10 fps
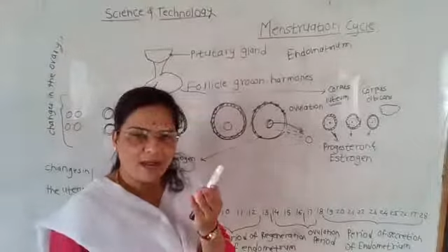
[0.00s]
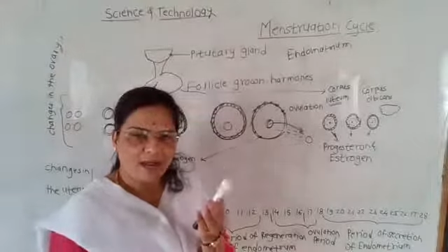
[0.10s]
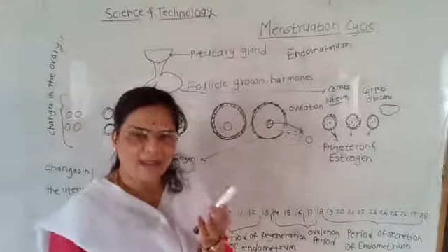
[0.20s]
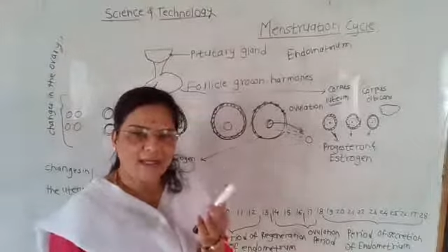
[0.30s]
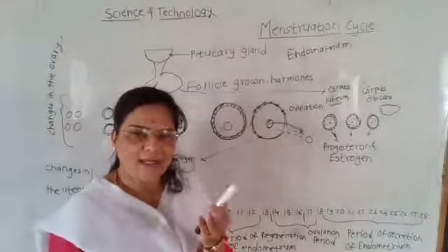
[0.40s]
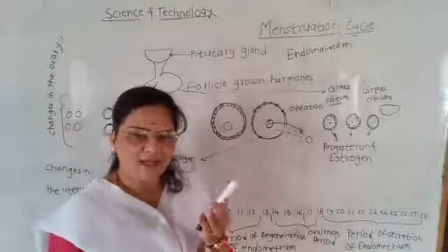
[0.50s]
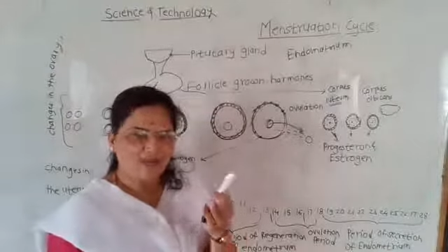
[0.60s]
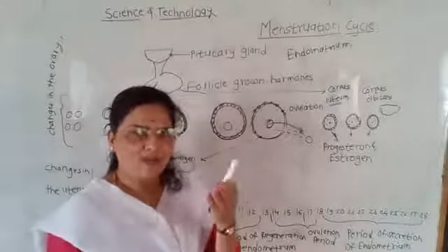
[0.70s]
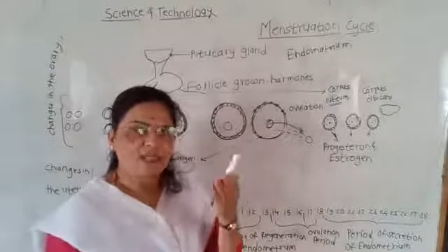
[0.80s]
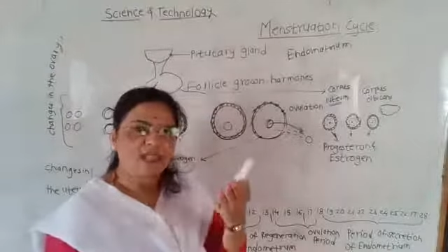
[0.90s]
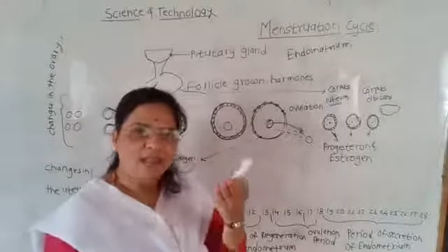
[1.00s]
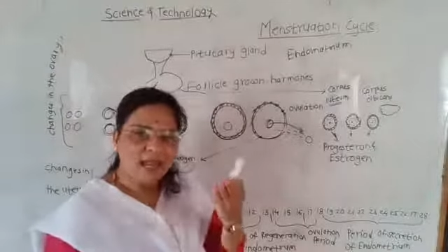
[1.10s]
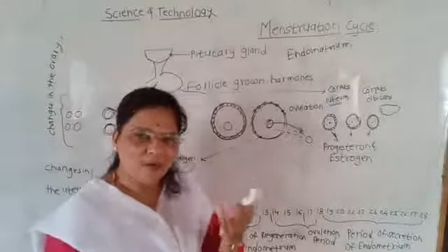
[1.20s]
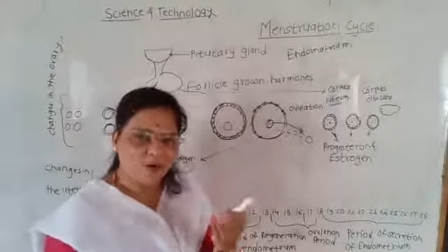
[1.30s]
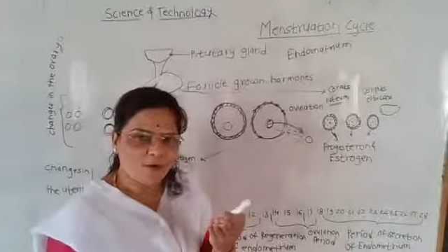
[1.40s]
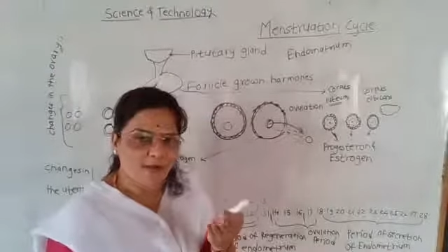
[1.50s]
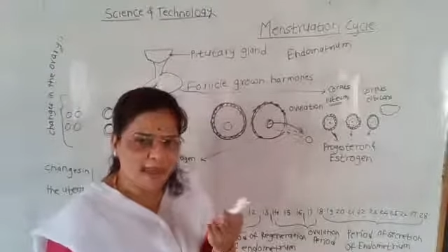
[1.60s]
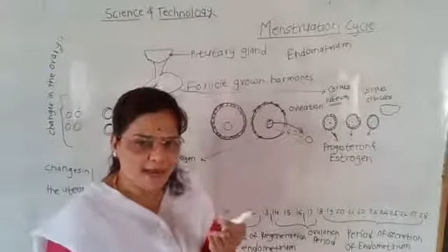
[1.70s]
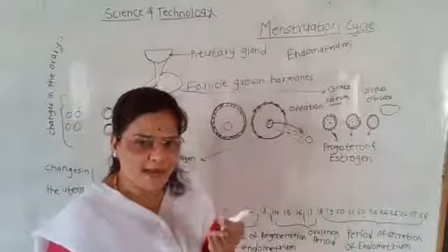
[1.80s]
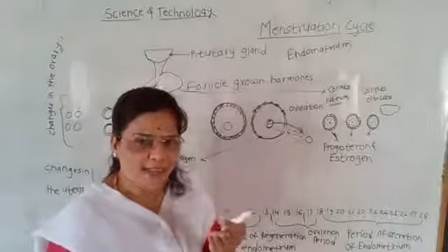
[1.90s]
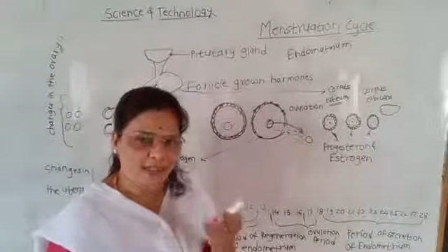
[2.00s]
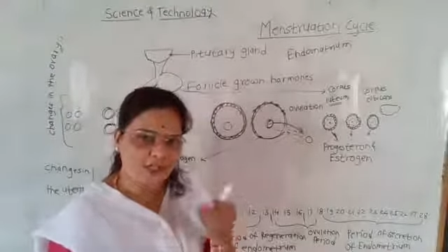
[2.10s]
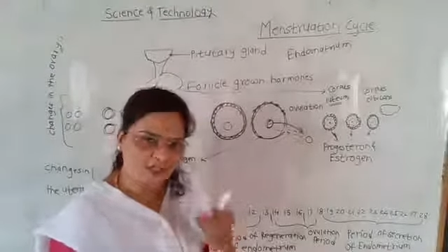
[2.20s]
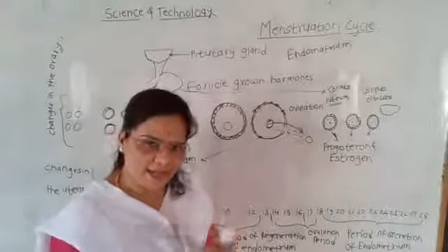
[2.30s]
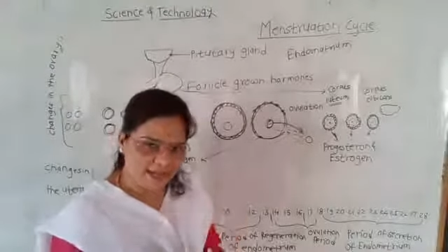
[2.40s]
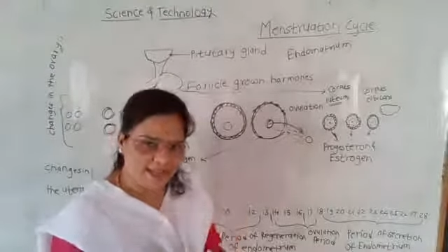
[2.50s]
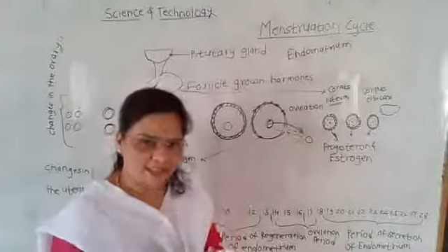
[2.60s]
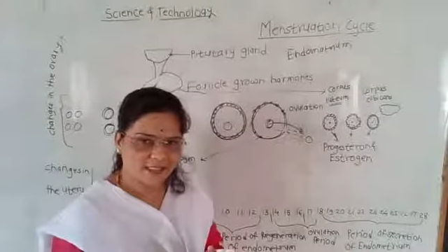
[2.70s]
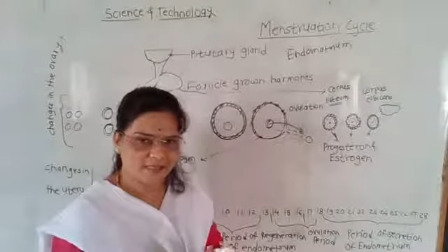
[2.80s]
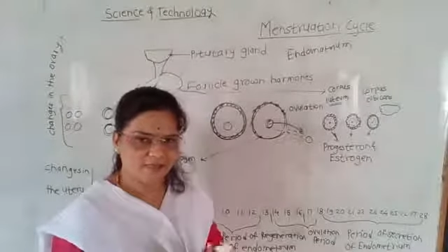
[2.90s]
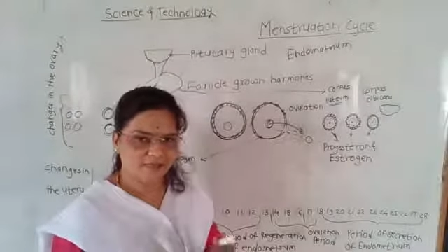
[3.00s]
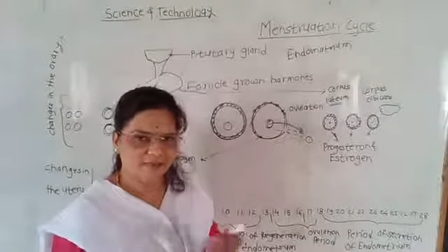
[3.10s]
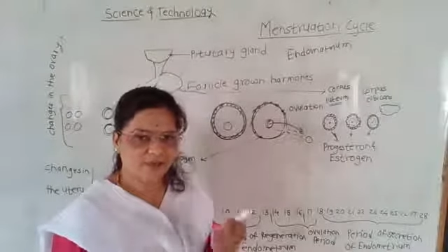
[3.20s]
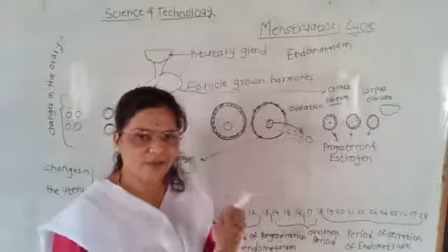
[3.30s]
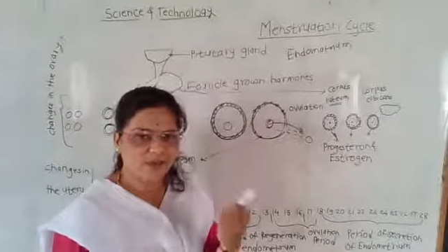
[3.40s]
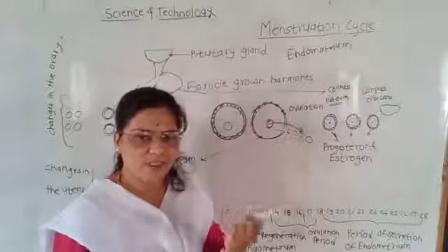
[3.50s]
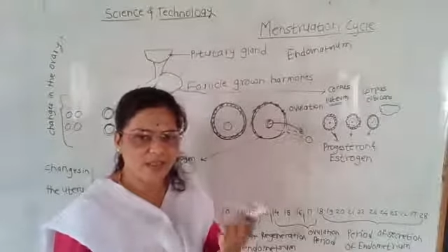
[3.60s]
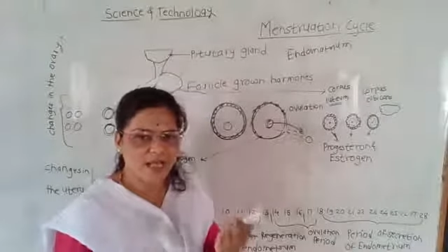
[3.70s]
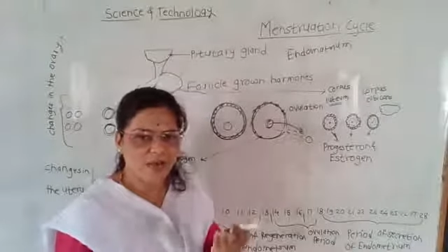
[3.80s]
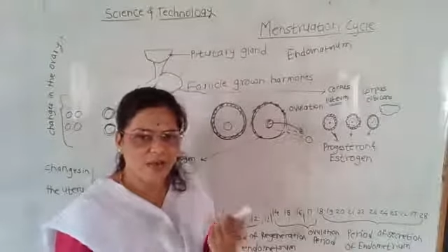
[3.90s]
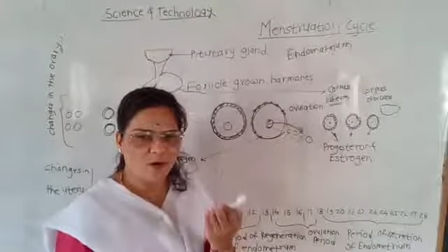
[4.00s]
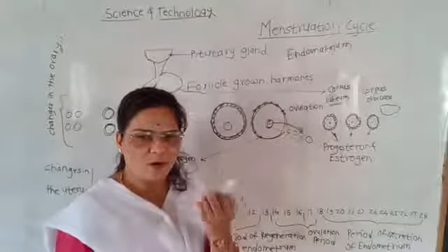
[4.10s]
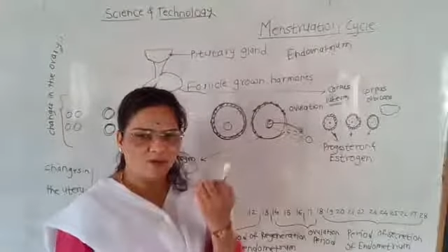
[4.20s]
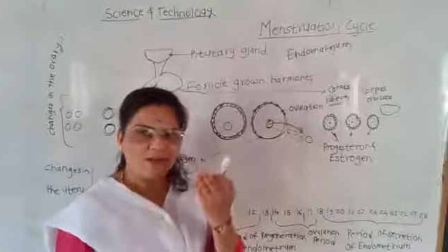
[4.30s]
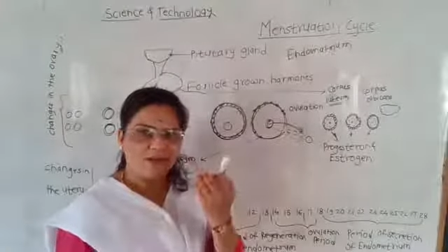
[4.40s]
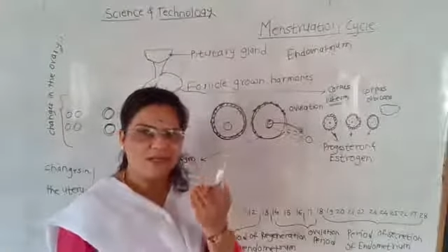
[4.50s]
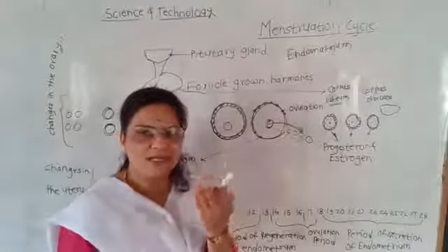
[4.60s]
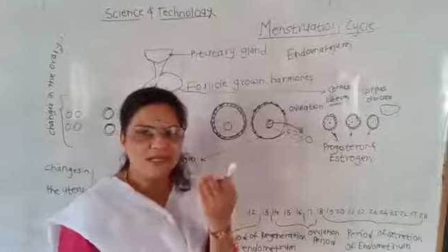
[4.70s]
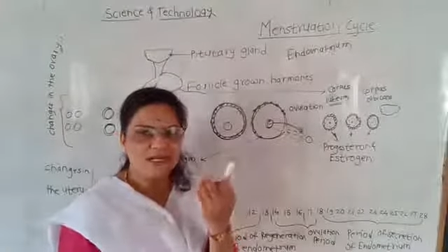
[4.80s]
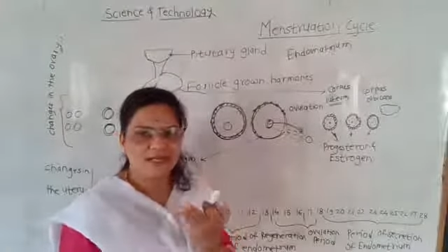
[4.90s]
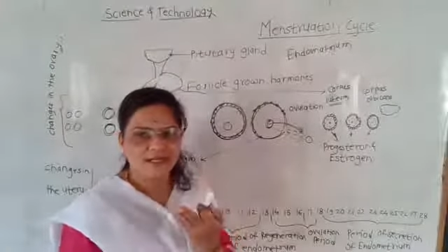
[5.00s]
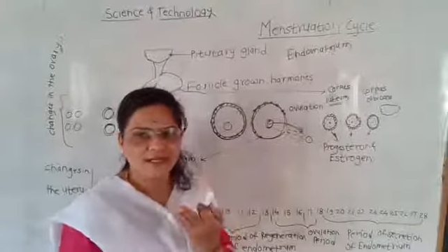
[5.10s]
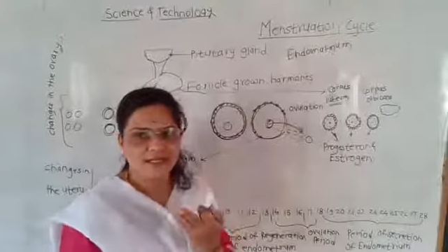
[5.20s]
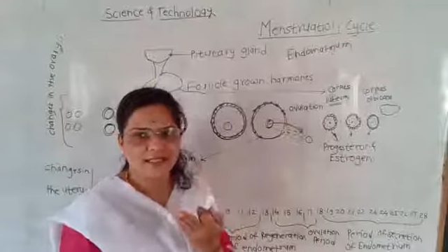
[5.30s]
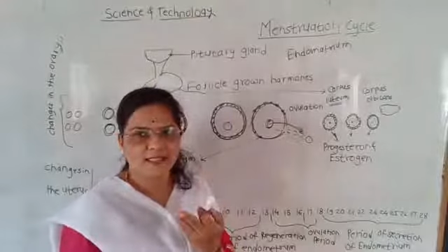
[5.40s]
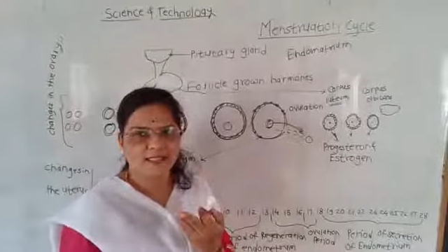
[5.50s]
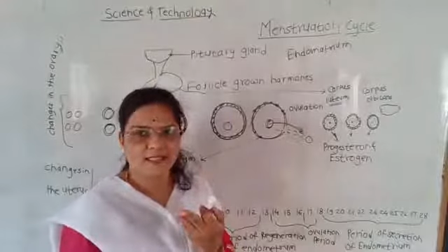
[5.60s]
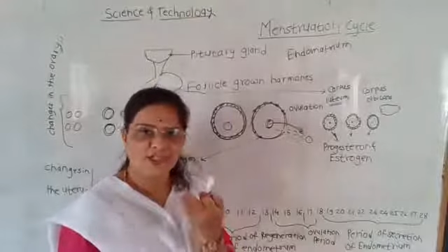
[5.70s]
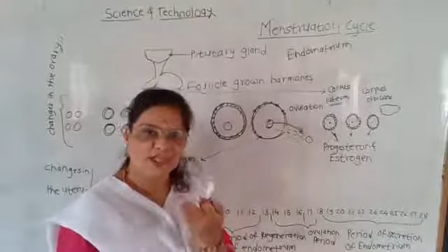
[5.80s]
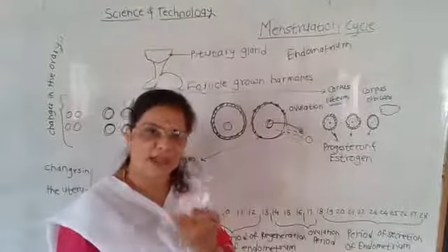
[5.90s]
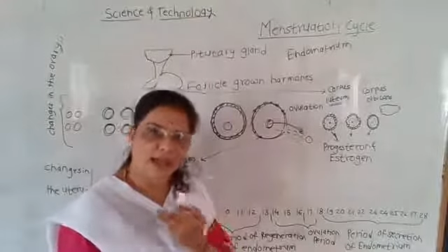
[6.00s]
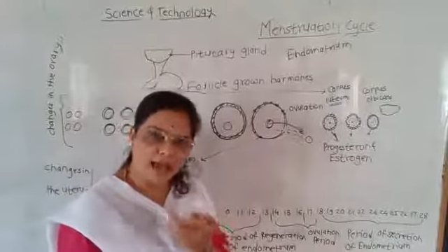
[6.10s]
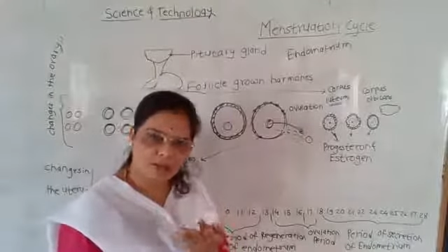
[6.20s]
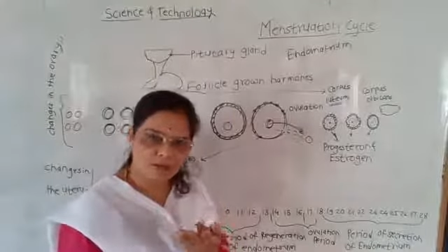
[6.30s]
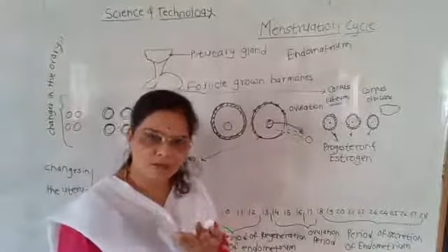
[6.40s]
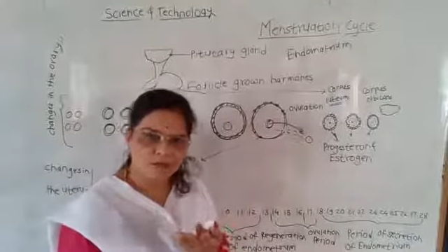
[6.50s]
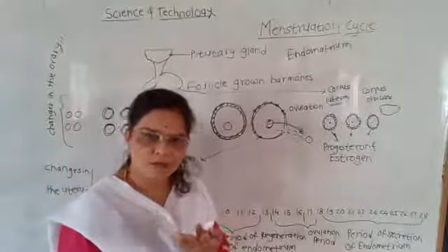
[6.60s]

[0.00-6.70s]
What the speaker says: either which type of diet she takes, which type of physical fitness she have,